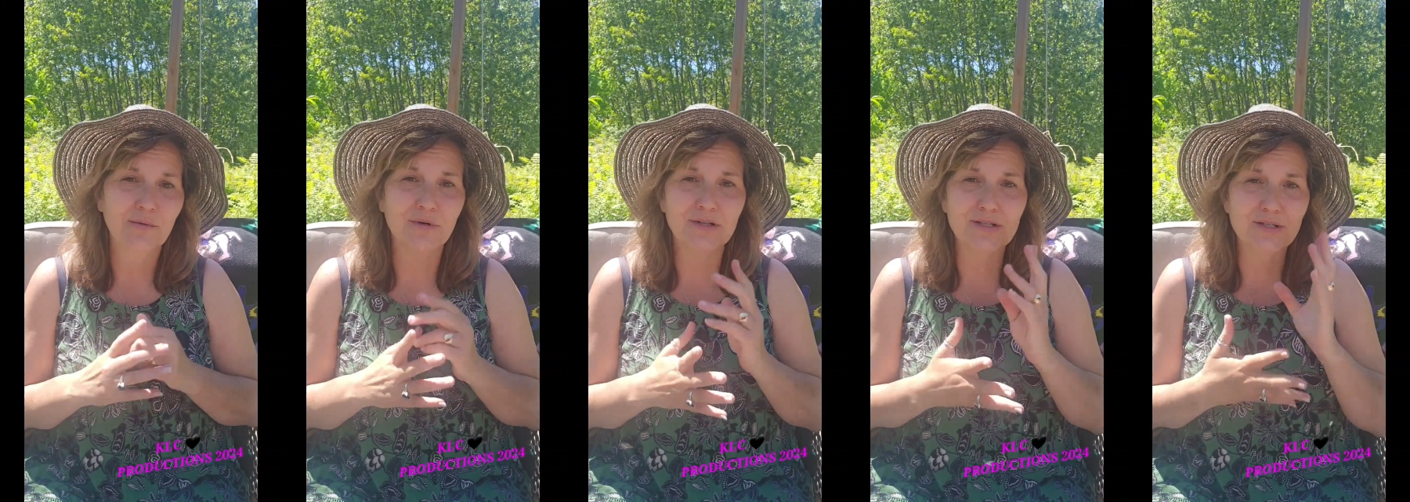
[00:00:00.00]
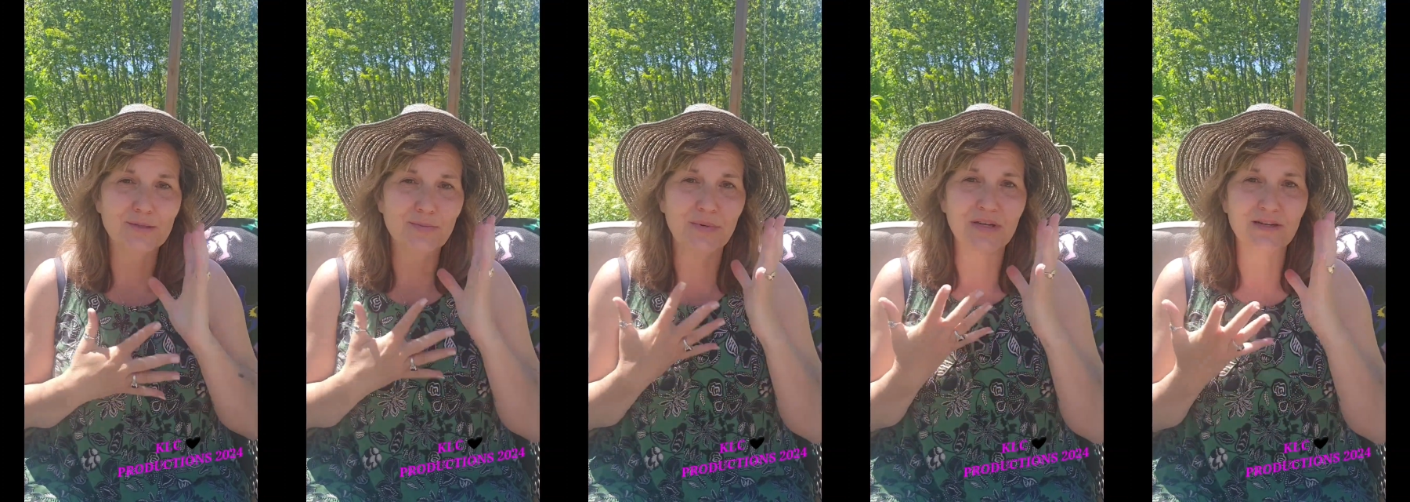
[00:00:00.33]

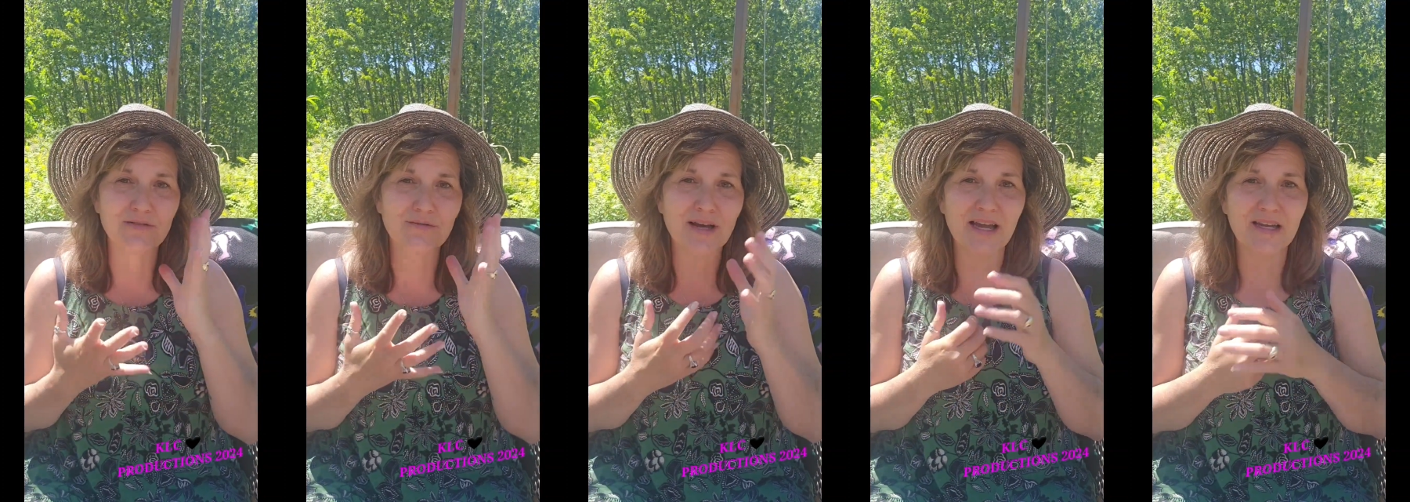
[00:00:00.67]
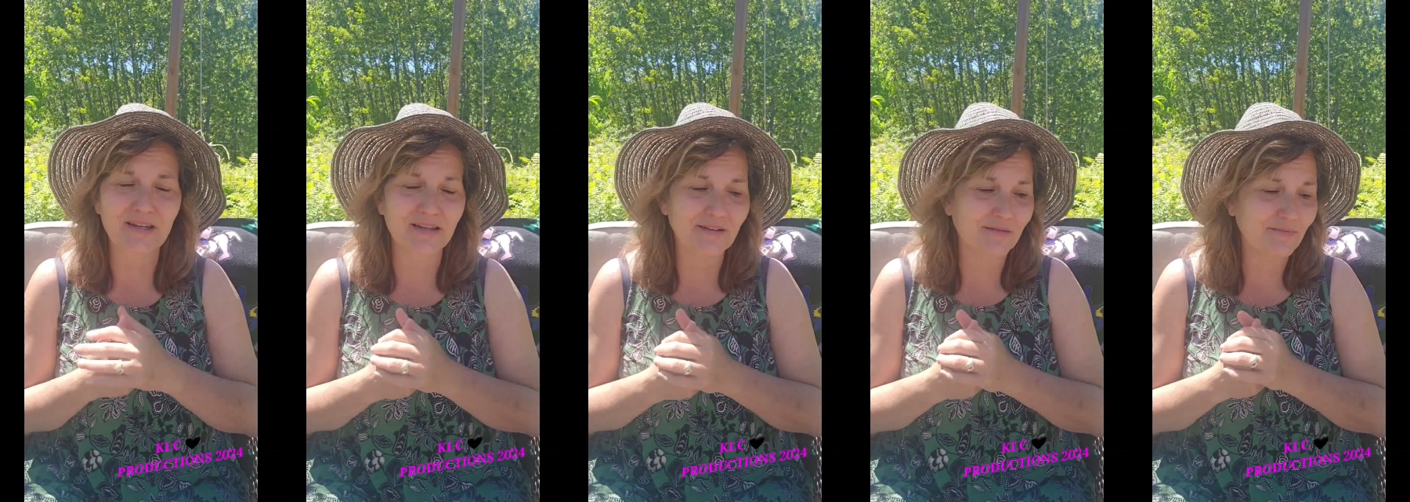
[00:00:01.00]
was being
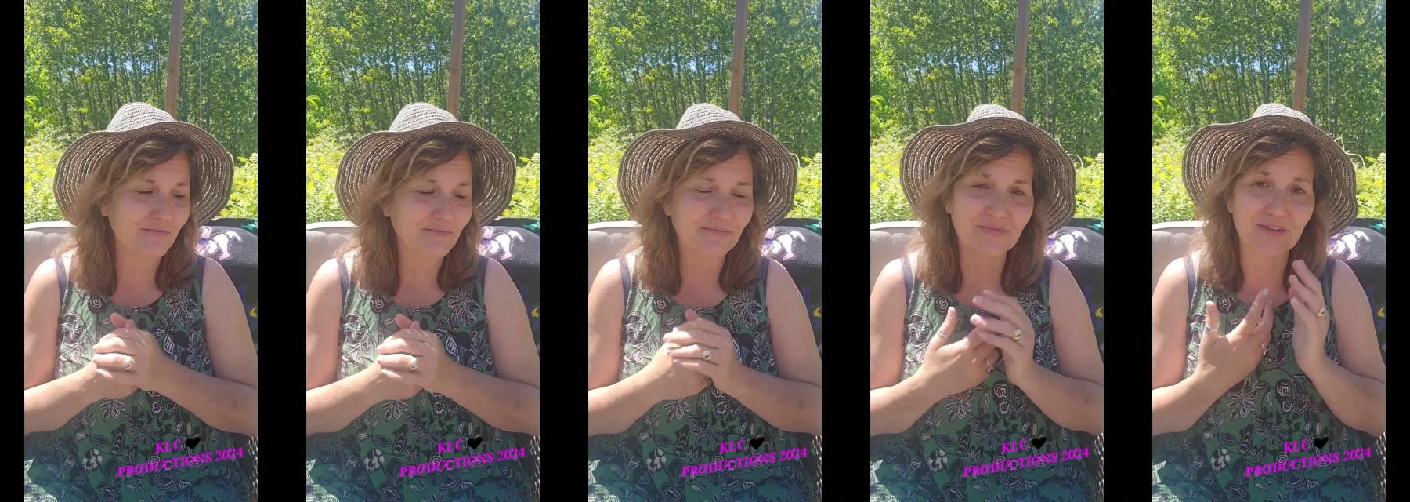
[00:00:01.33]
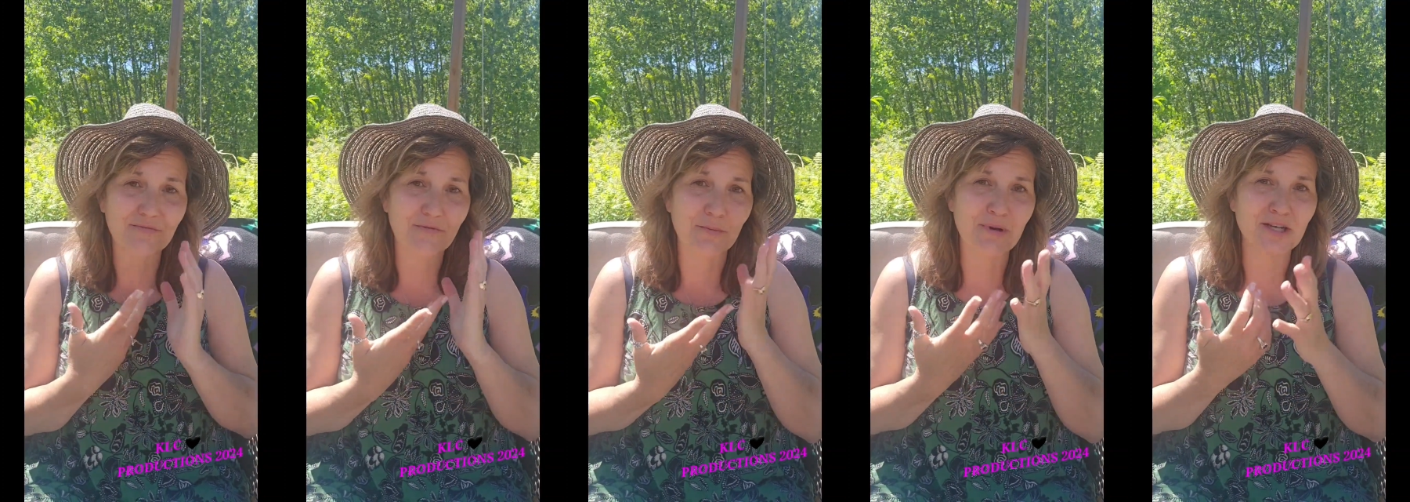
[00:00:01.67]
read and
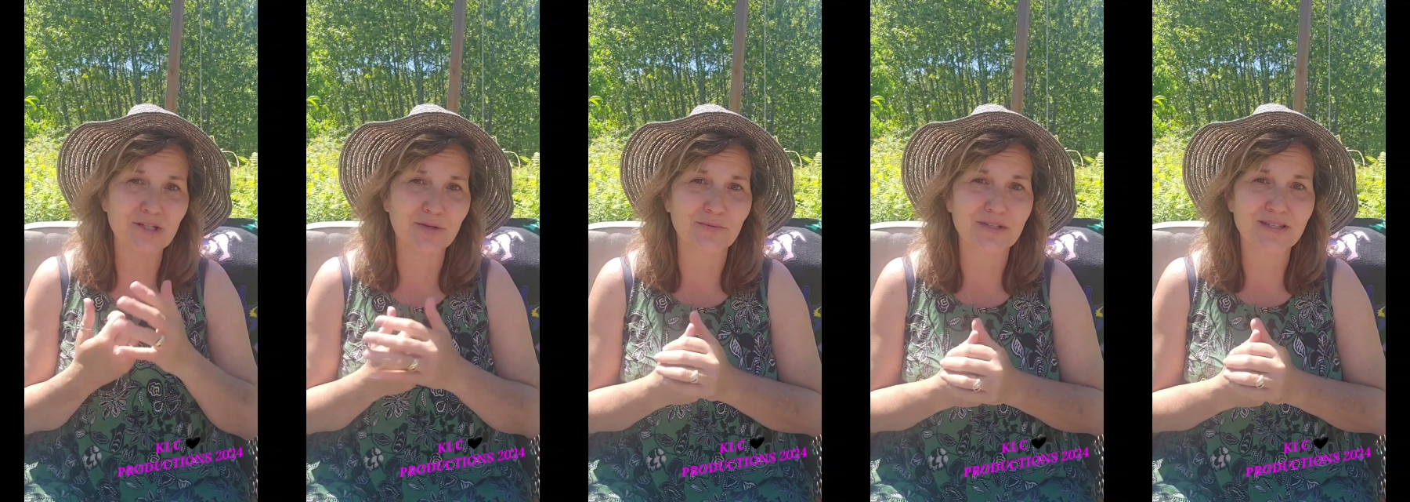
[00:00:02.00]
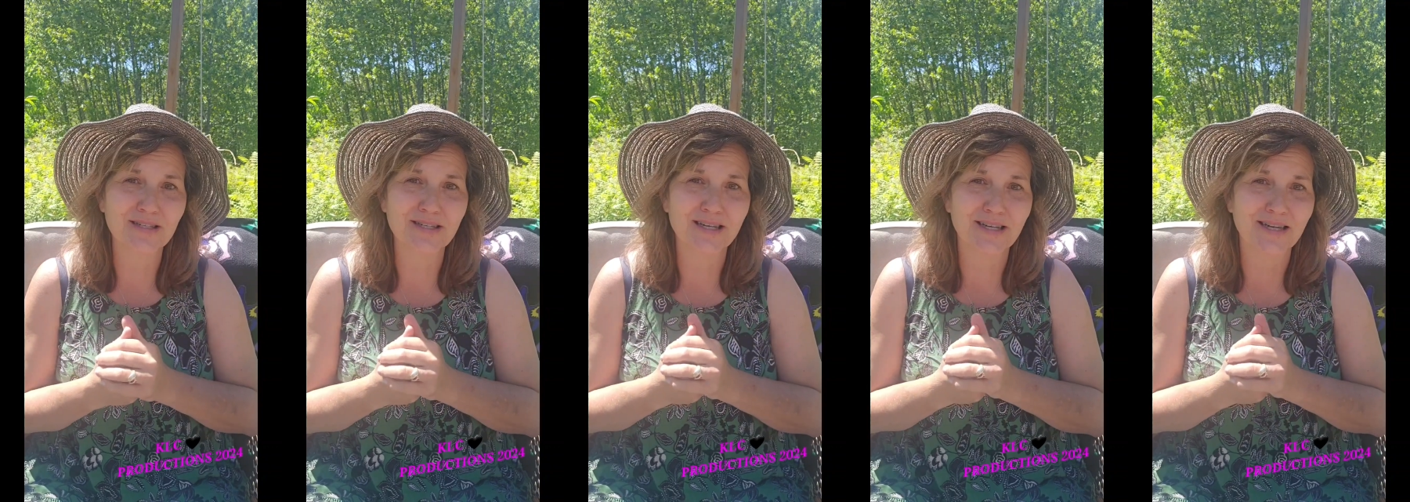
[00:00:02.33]
information
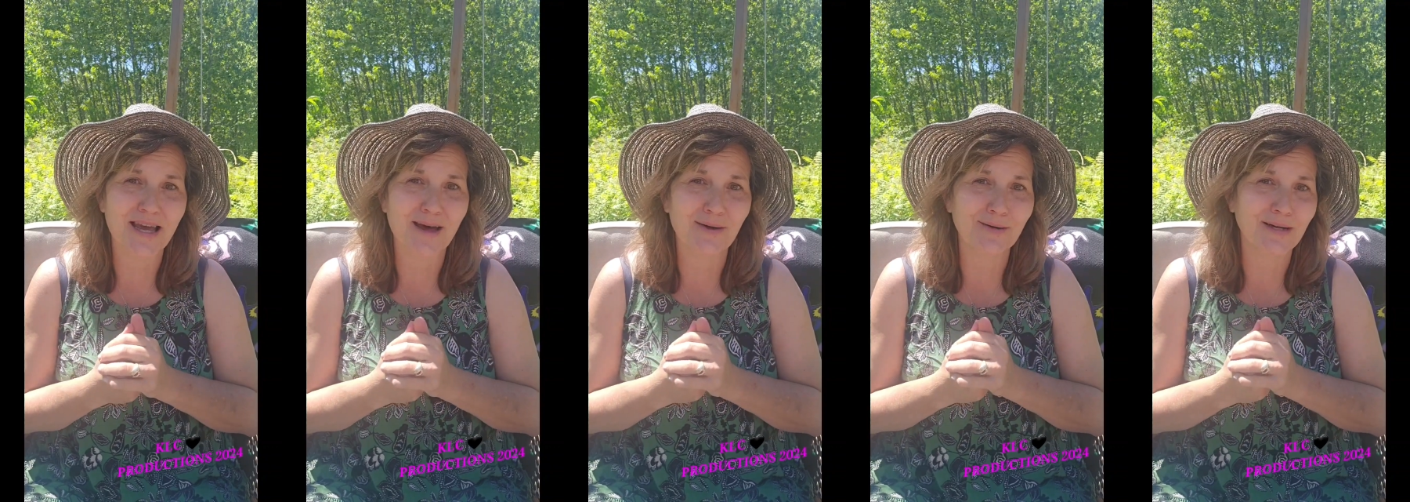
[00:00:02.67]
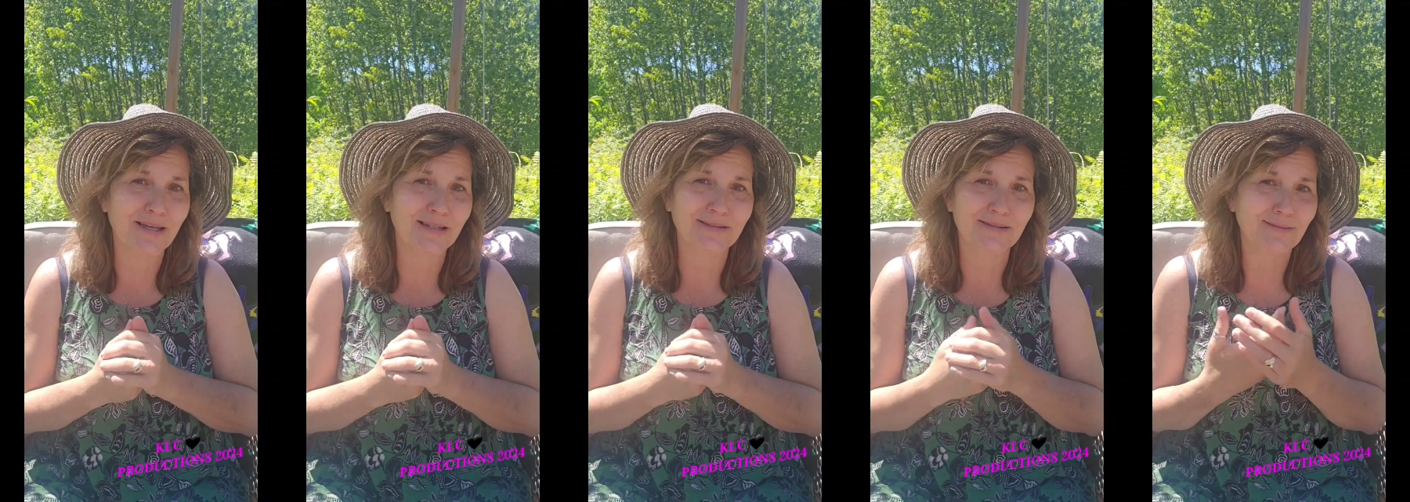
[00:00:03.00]
was leaking out
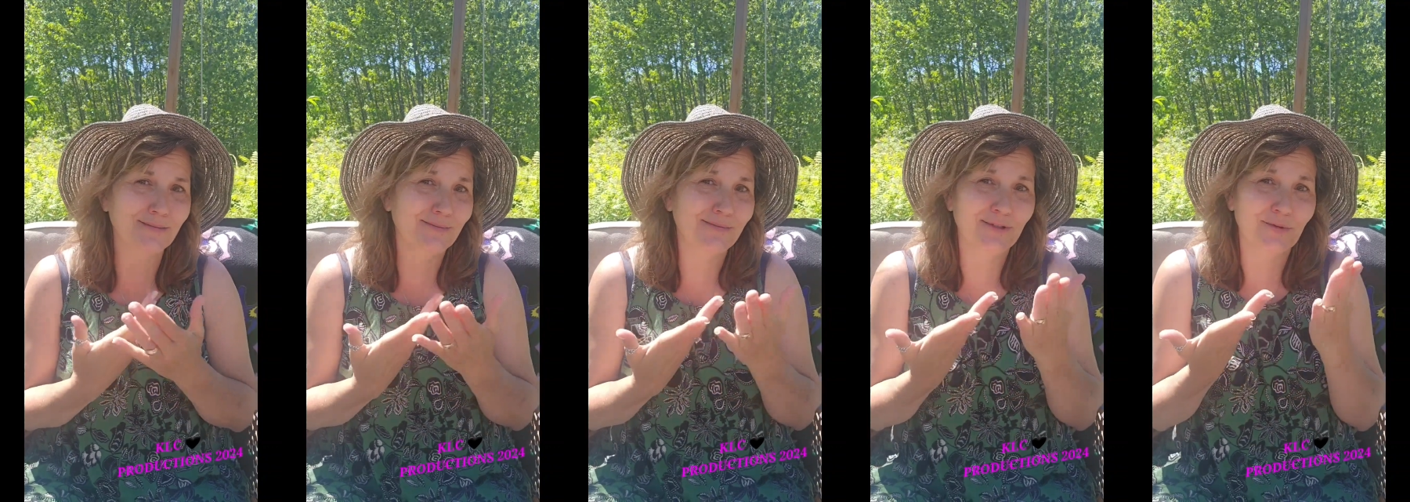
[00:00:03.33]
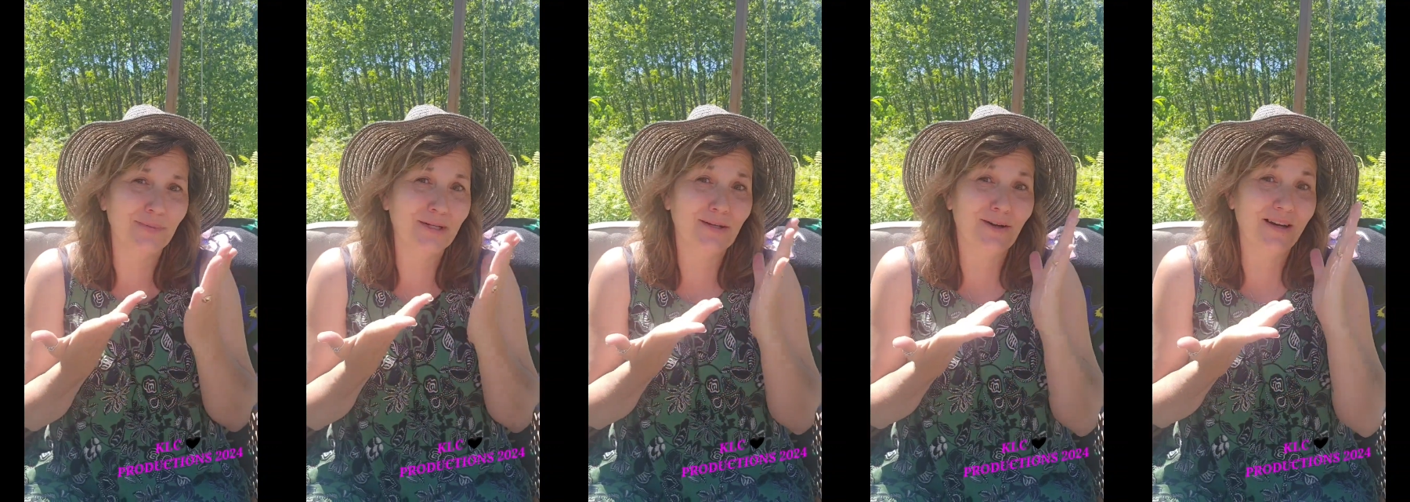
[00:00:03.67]
and
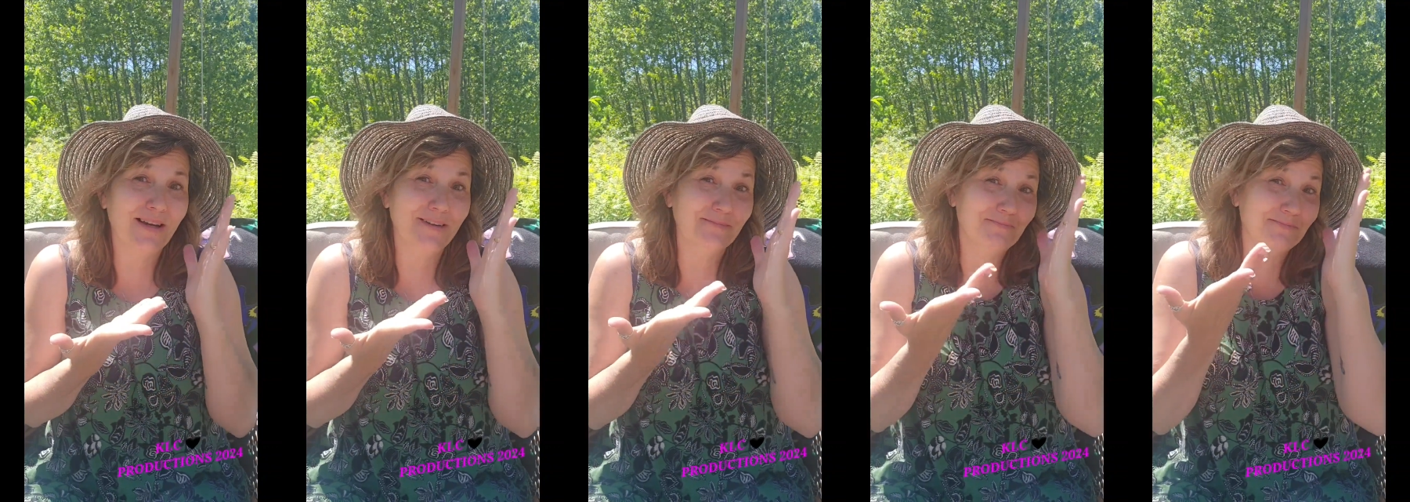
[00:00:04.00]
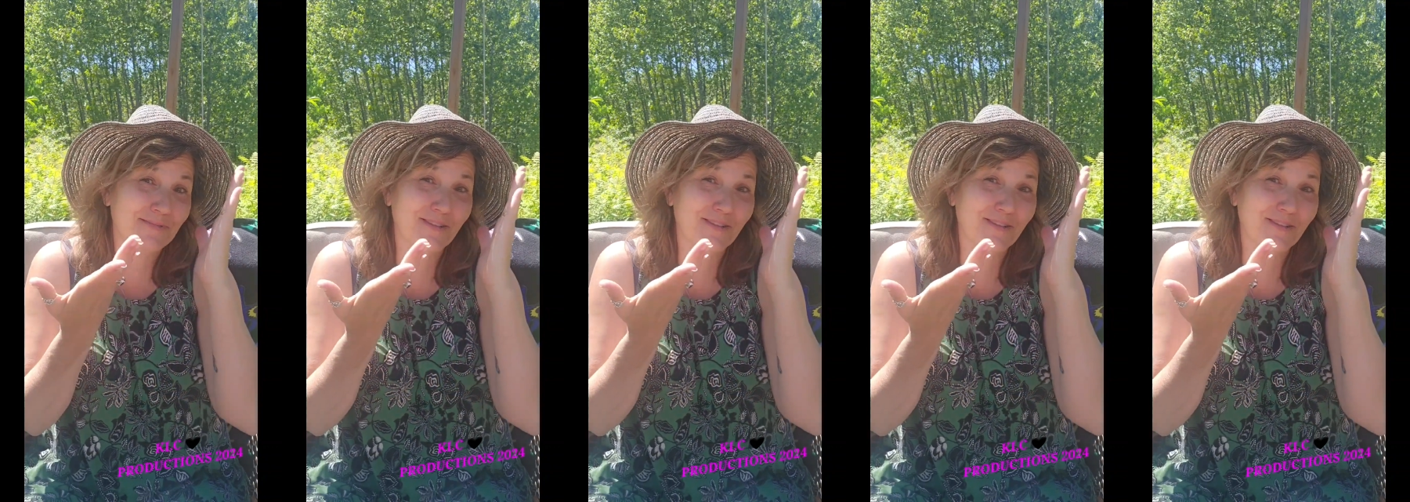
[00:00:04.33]
nobody caught it.